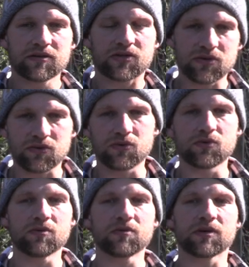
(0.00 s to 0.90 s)

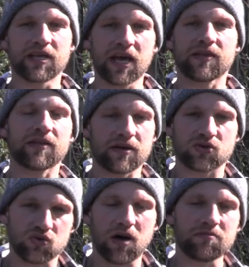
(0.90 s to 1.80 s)
to get their
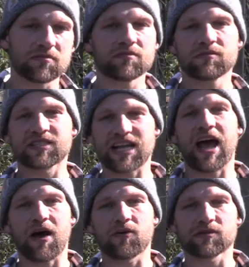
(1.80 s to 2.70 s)
drum
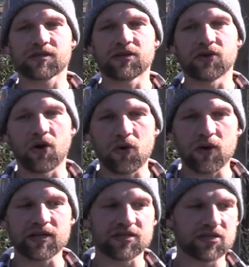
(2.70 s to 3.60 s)
sounds, you
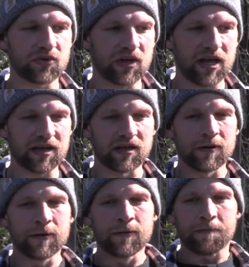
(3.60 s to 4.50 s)
know, and so like,
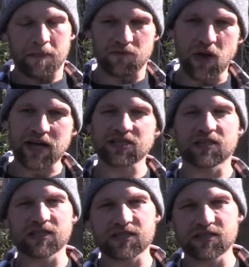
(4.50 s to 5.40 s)
if you
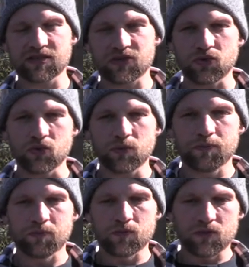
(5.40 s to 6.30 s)
actually listen to
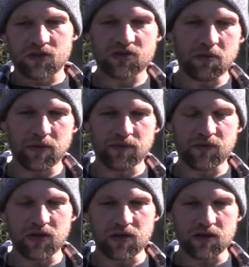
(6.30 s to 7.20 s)
some
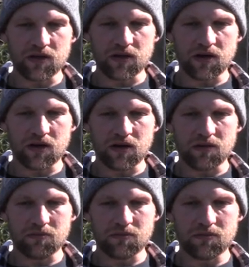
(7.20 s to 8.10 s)
of the,
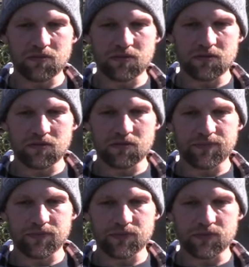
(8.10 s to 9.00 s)
um,
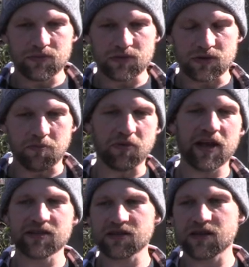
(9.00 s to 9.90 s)
the
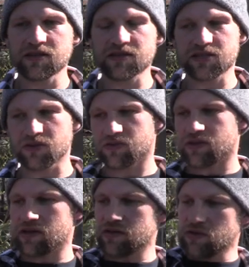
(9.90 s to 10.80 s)
breaks on these, the,
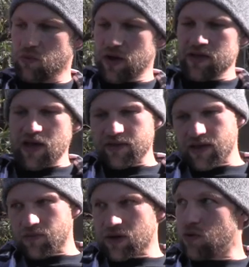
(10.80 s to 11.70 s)
the, the way that
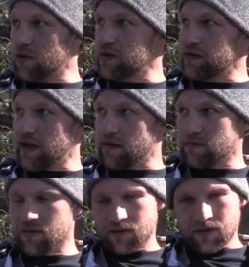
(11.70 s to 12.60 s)
they recorded
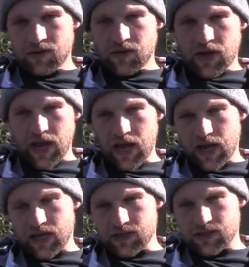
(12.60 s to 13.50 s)
them,
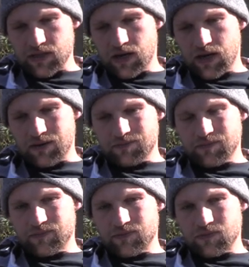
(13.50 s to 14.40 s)
and um,